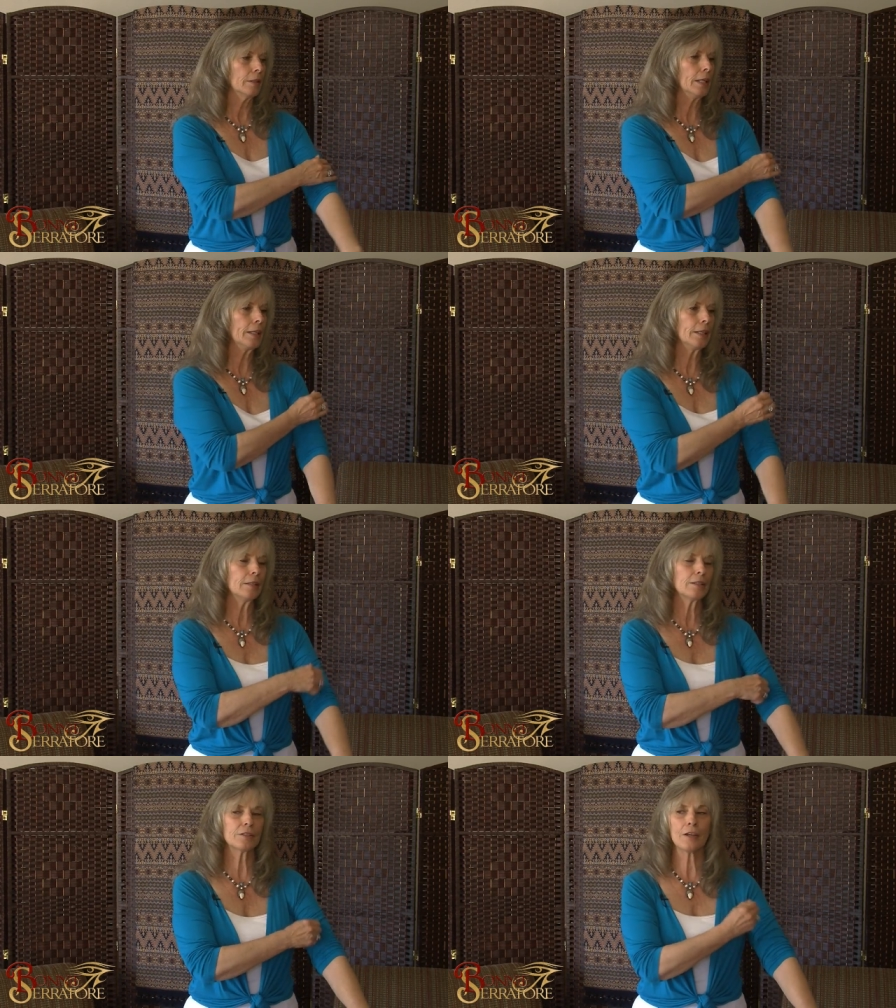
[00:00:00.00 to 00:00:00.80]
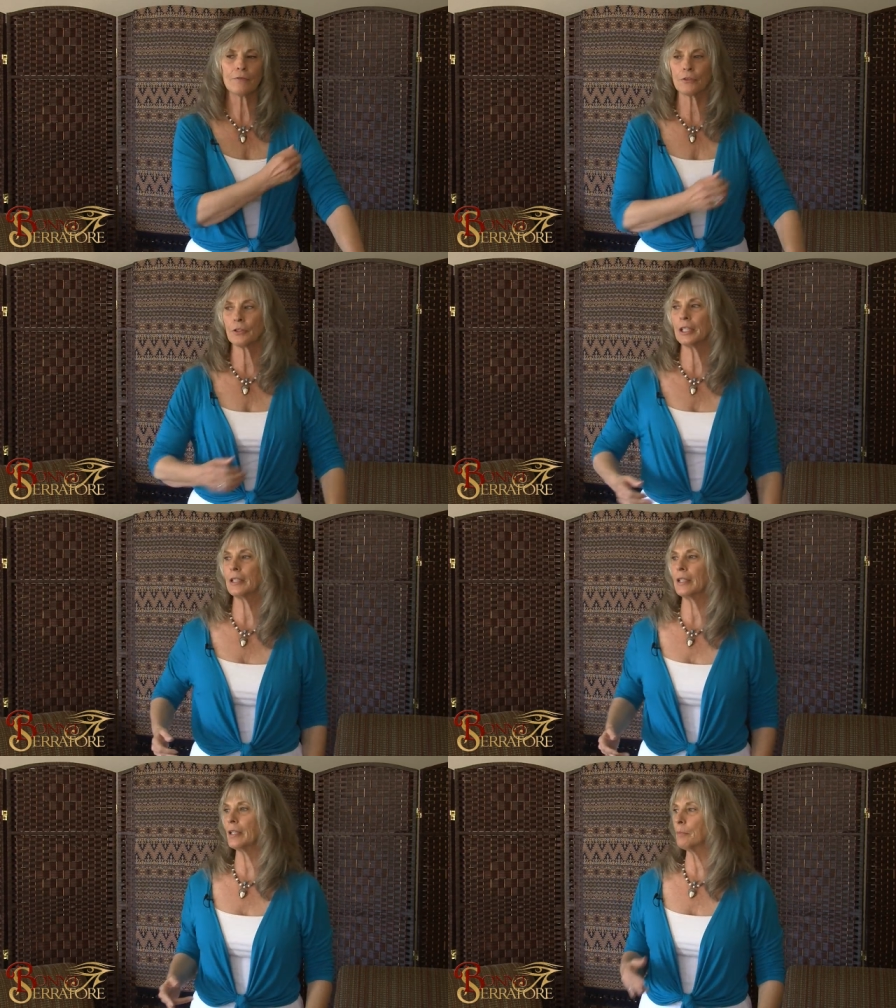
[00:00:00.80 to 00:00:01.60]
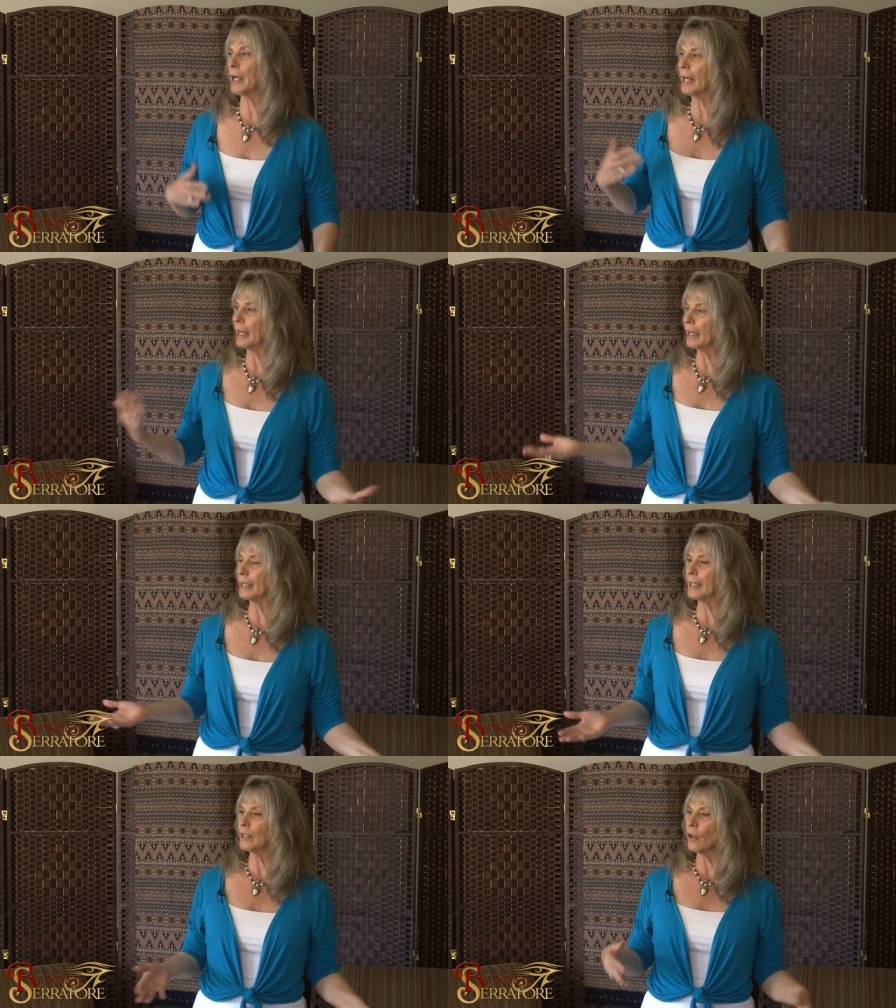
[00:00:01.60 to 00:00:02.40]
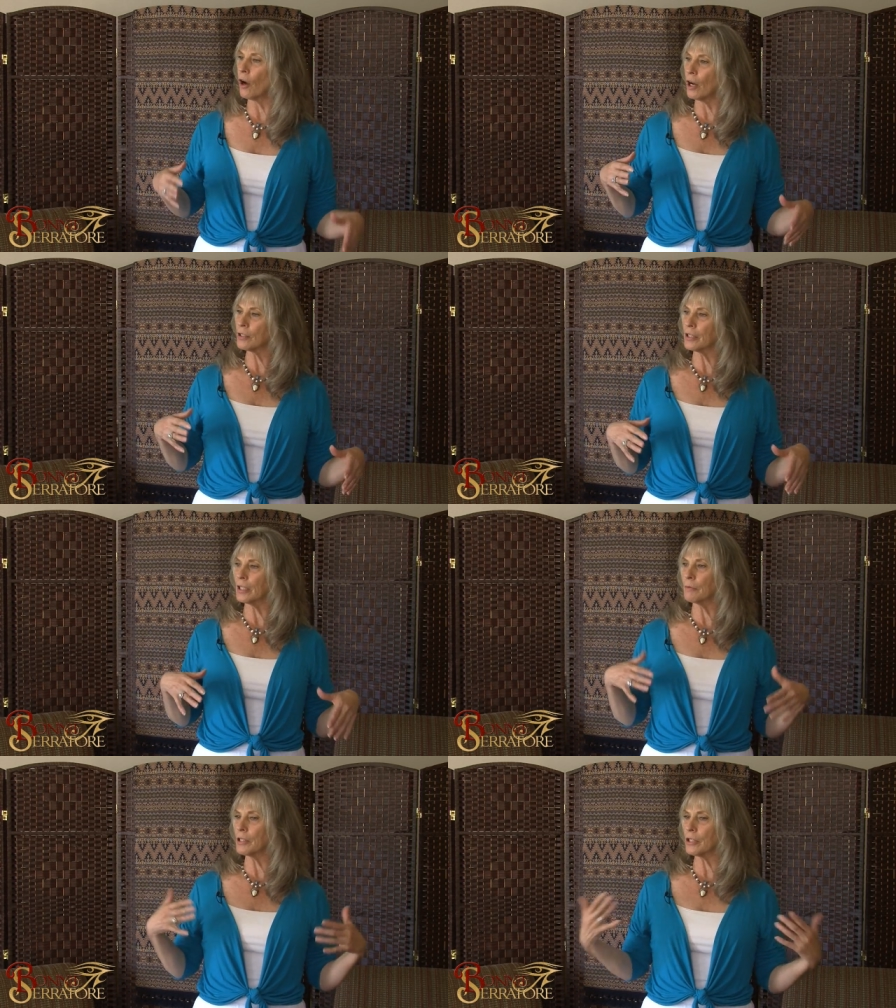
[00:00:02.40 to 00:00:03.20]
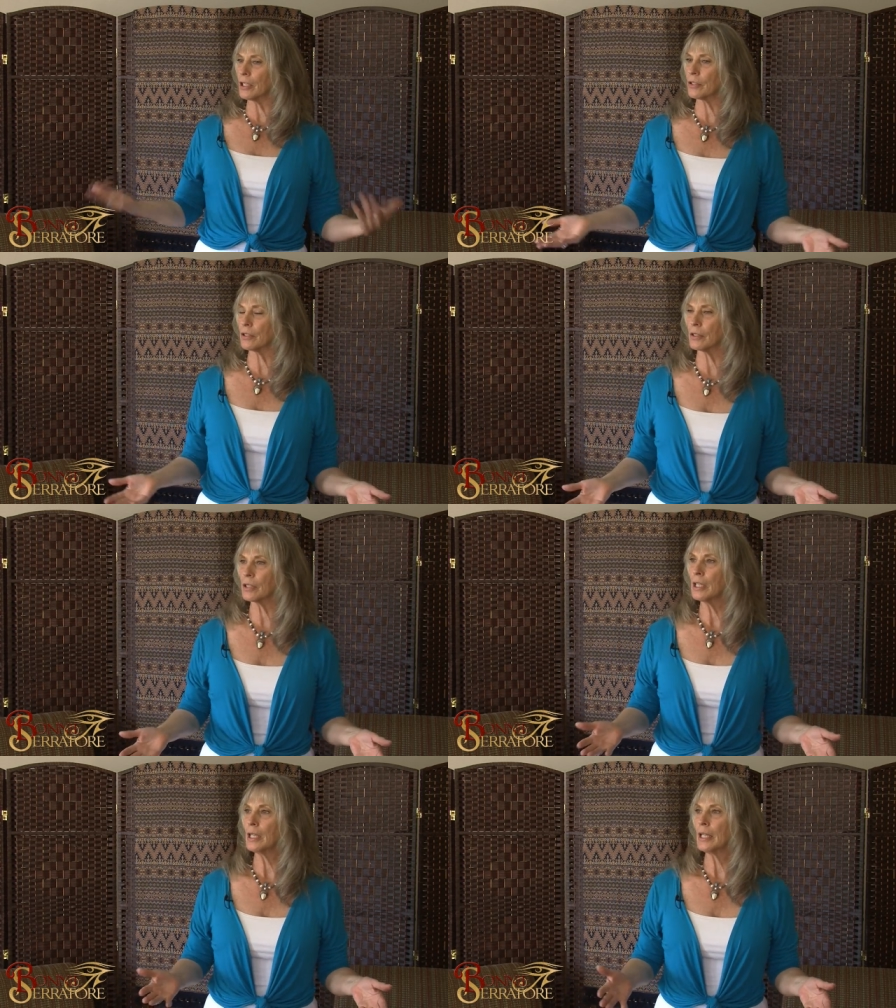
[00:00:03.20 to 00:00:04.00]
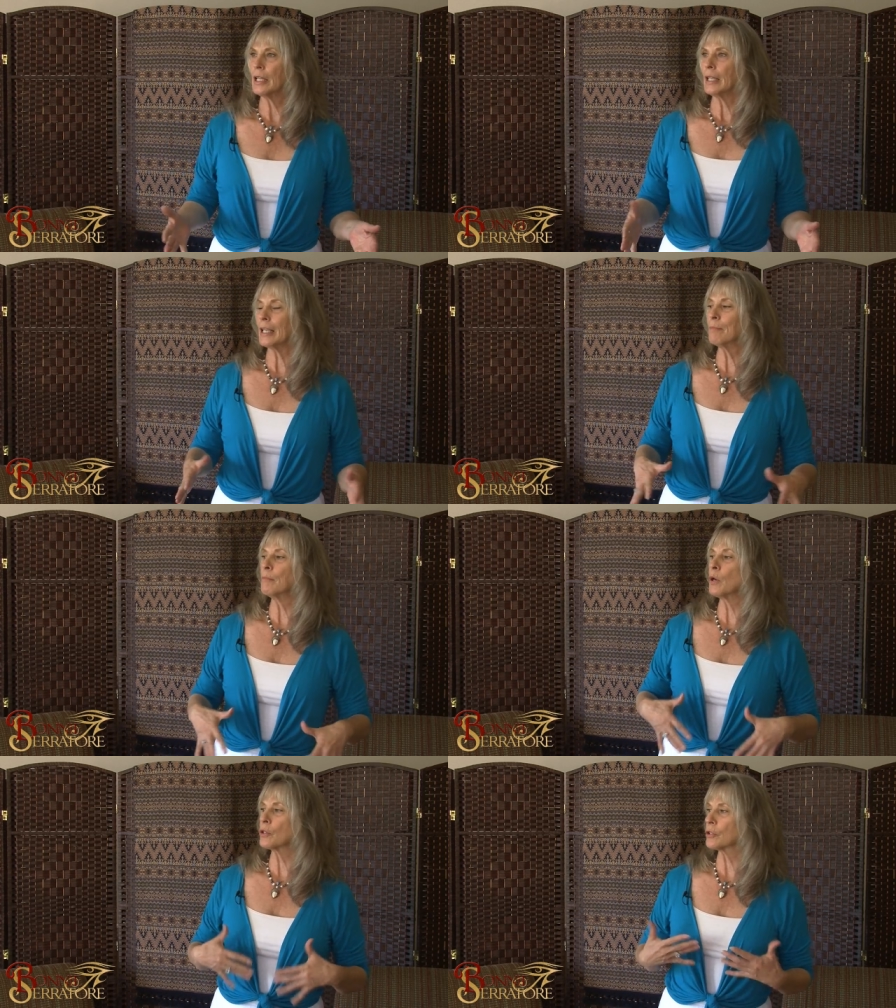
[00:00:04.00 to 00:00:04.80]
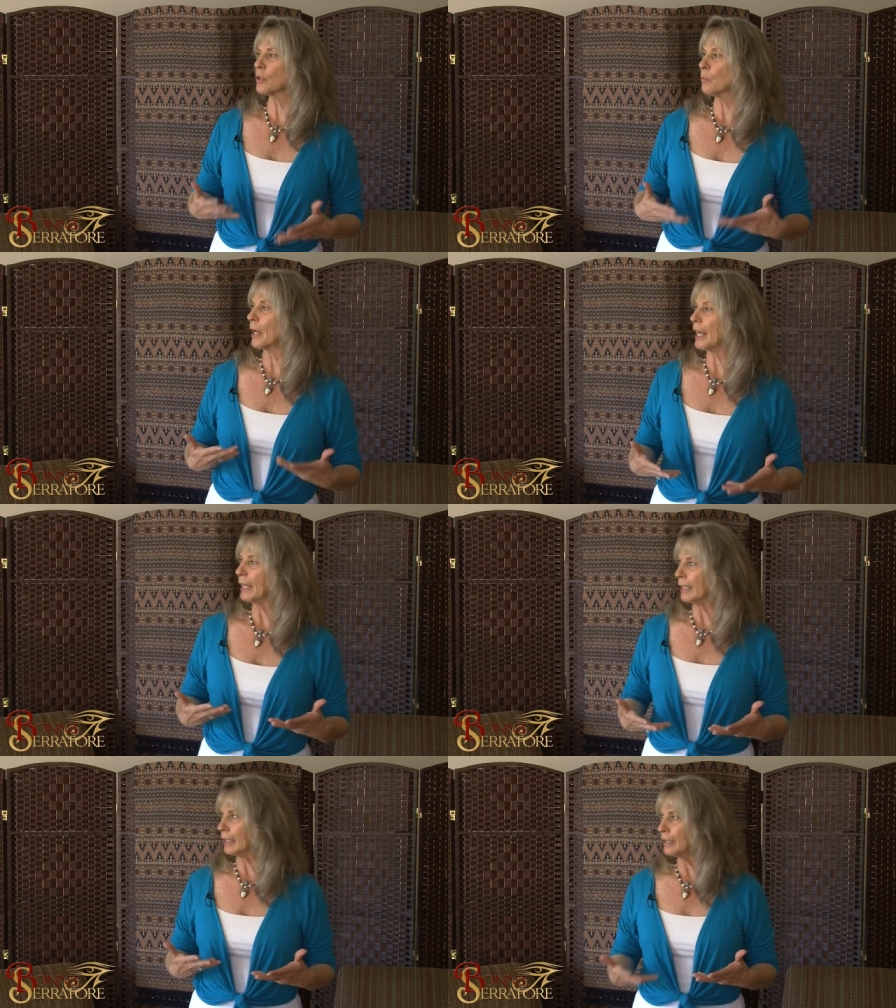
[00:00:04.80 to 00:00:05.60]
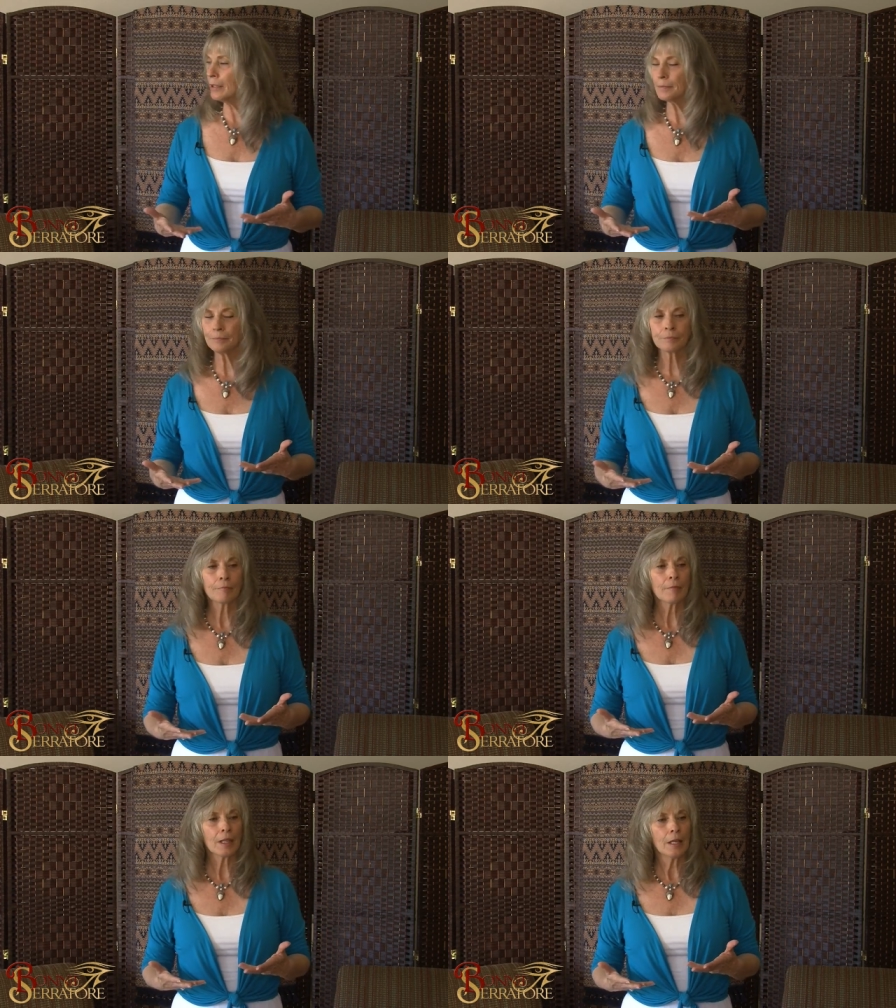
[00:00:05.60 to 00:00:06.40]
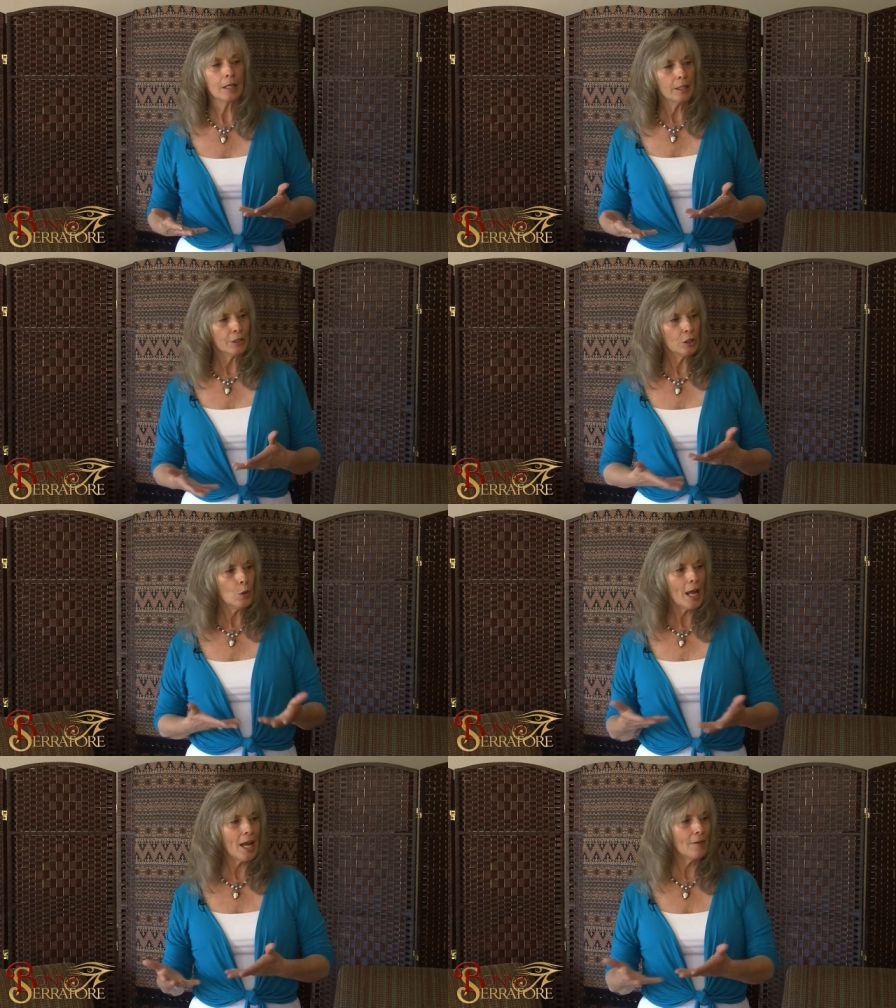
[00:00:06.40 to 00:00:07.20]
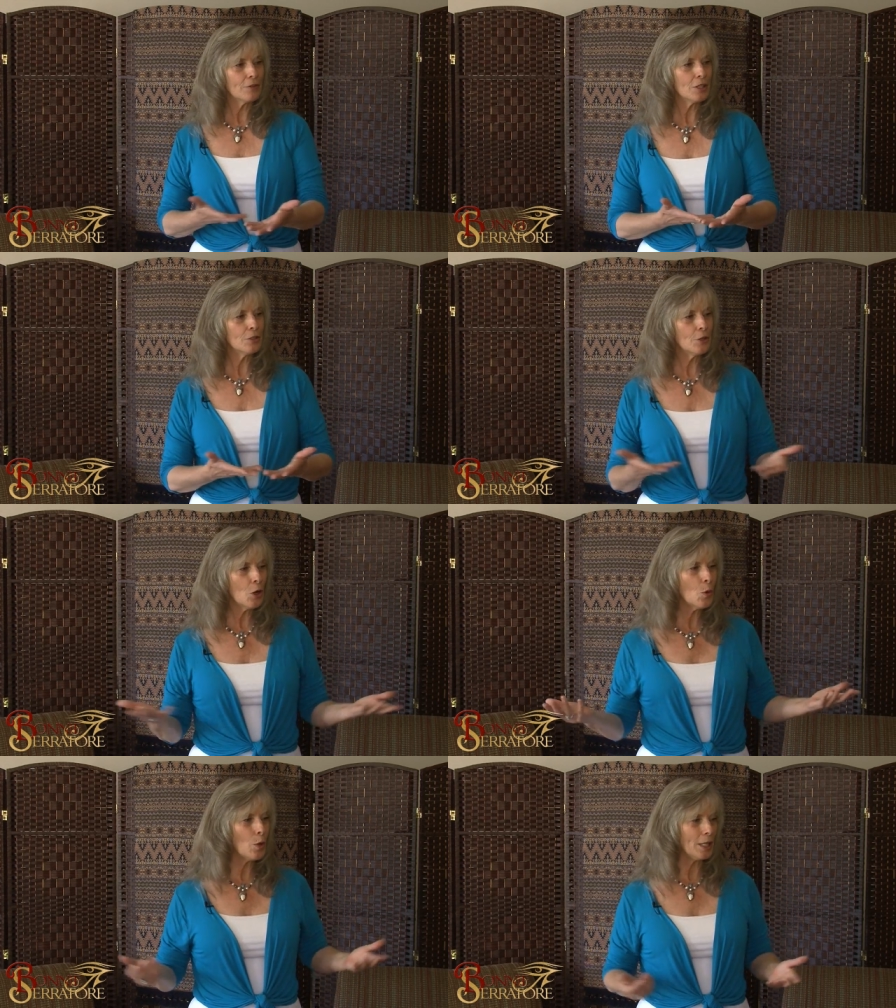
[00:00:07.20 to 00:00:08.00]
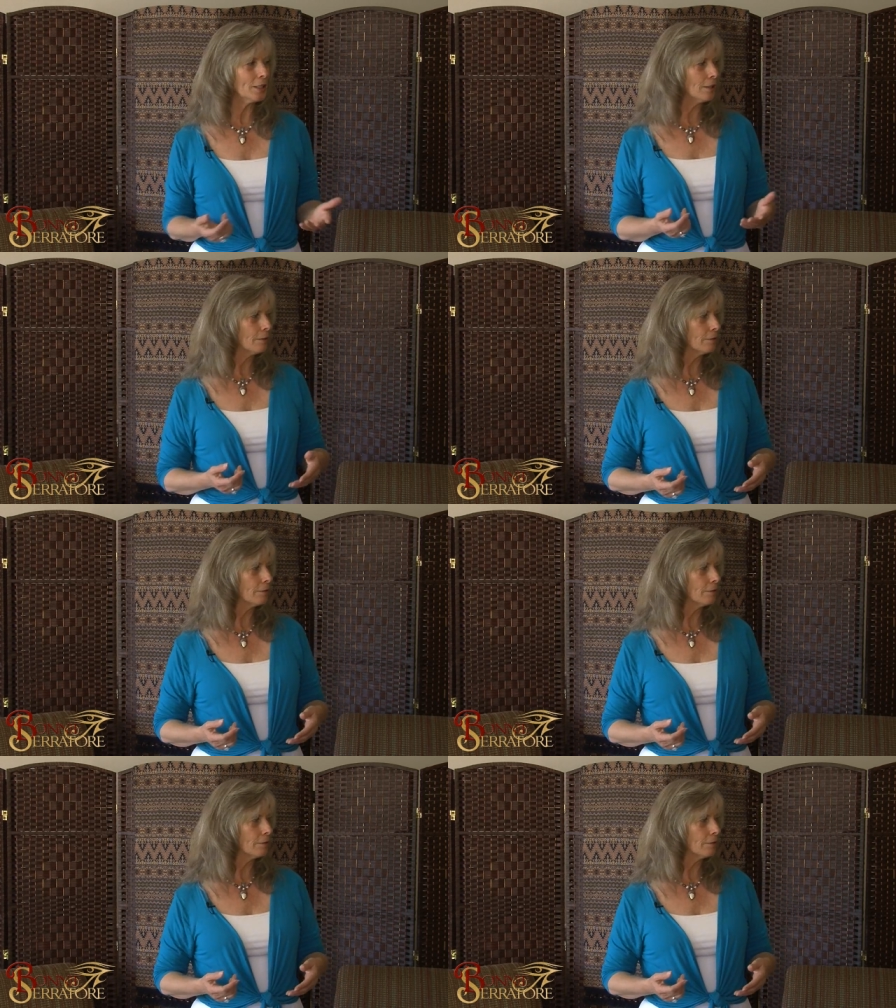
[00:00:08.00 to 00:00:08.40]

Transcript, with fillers: any suffering, any pain, any loss, any rejections, emotional pain, you have to know it.